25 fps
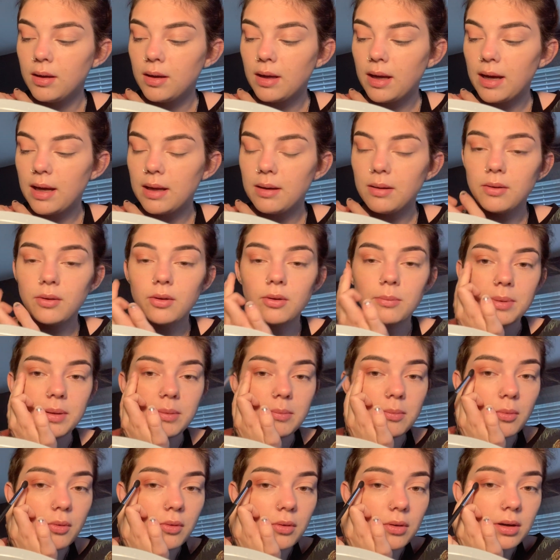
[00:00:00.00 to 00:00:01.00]
add a little bit
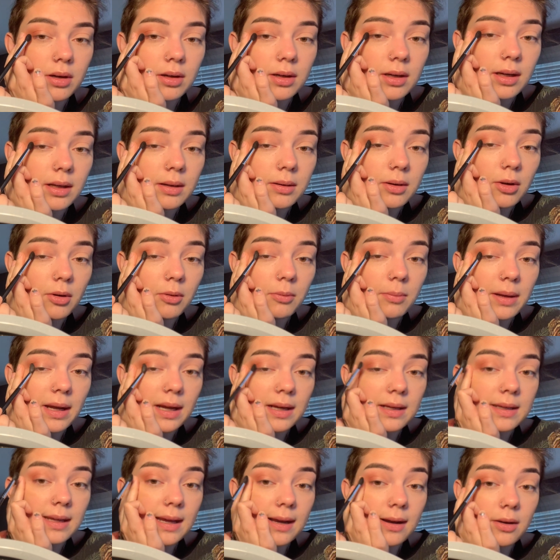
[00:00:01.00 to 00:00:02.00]
more and go
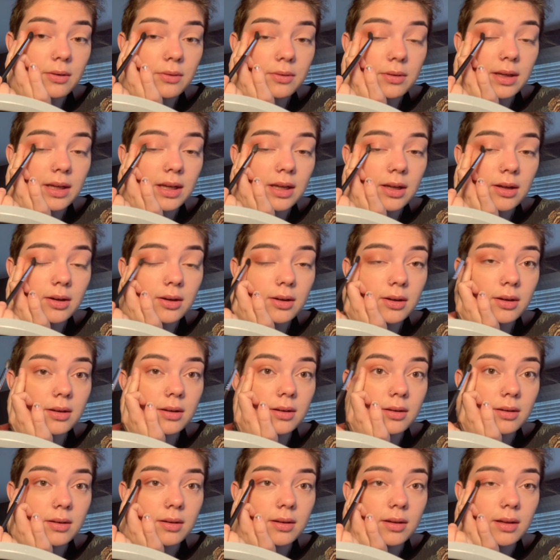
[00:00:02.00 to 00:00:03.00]
back down here
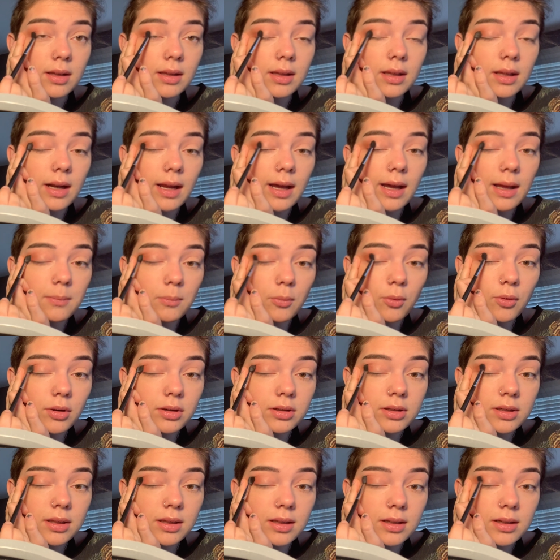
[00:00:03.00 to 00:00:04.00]
and then add more
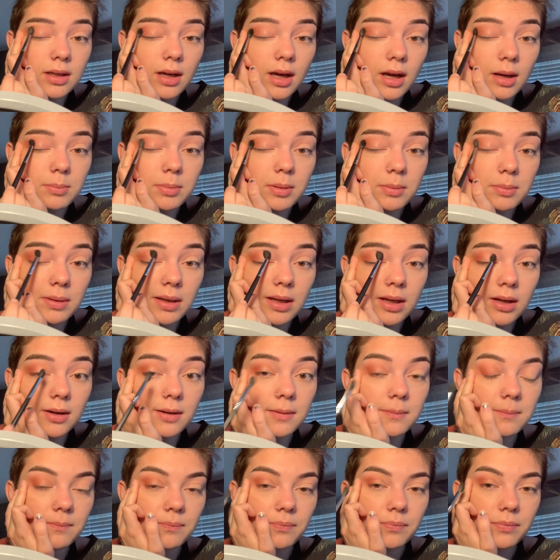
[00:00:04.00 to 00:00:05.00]
to the top up here.
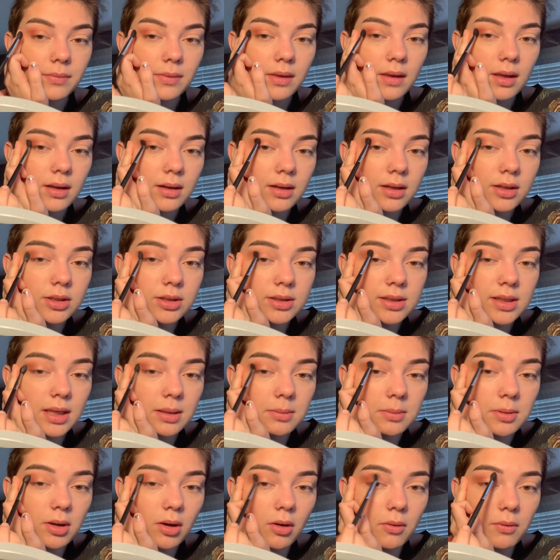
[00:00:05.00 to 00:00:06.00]
And you just
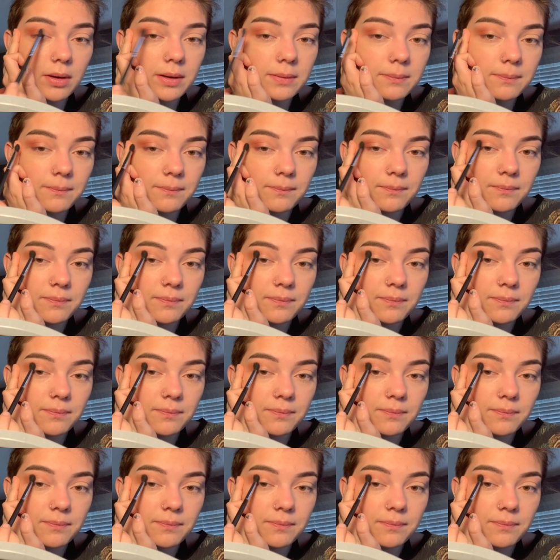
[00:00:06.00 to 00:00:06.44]
keep going.